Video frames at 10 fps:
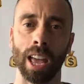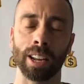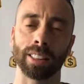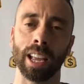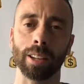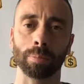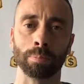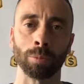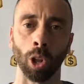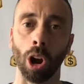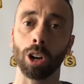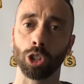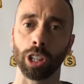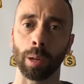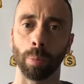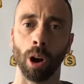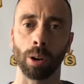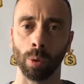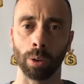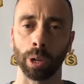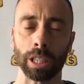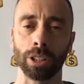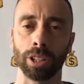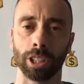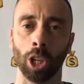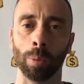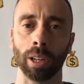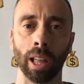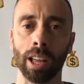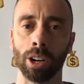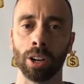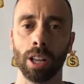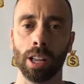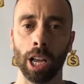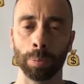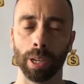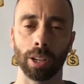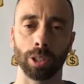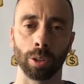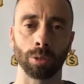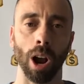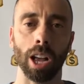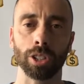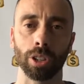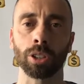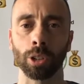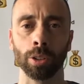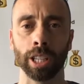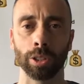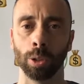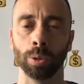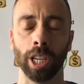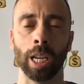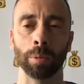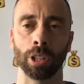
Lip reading: And I think largely in part, and I'll get to this a little bit later, is because of the rosters on these 2 teams.